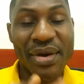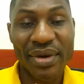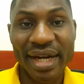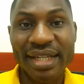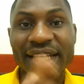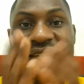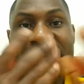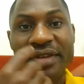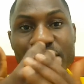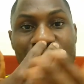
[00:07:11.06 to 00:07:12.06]
all right?
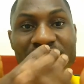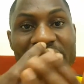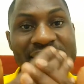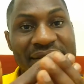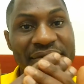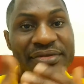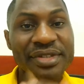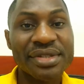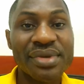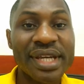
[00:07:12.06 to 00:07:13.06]
Never you show your
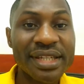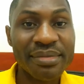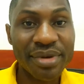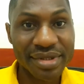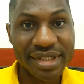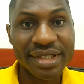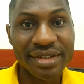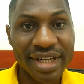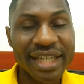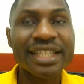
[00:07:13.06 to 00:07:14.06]
CVV to anybody,
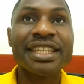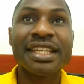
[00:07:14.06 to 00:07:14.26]
all right?